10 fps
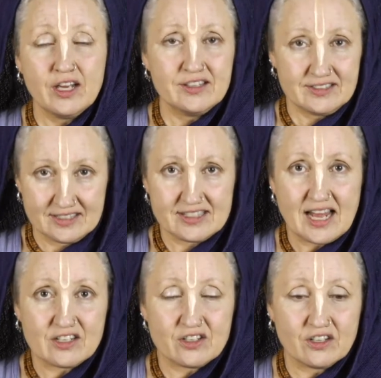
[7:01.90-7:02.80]
This is
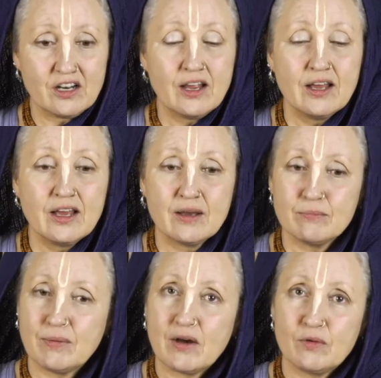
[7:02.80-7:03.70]
natural.
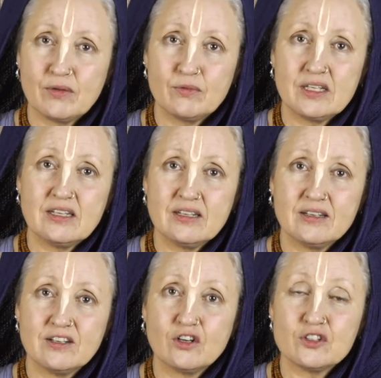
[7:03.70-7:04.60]
But when we
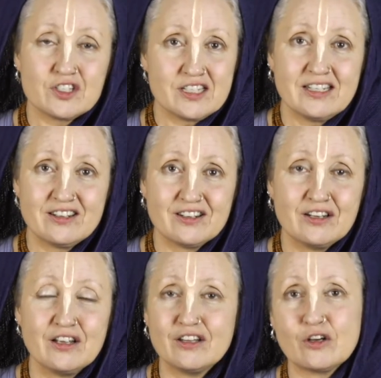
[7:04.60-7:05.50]
consider
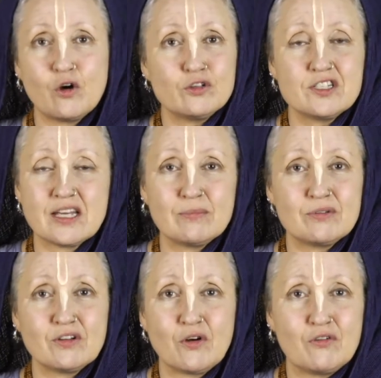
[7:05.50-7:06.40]
the
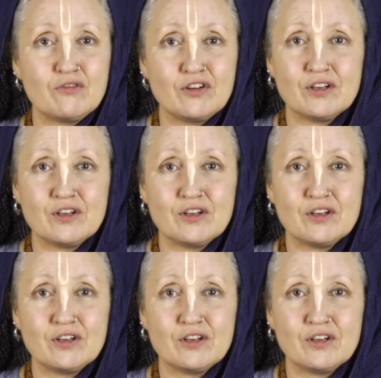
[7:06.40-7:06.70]
concept of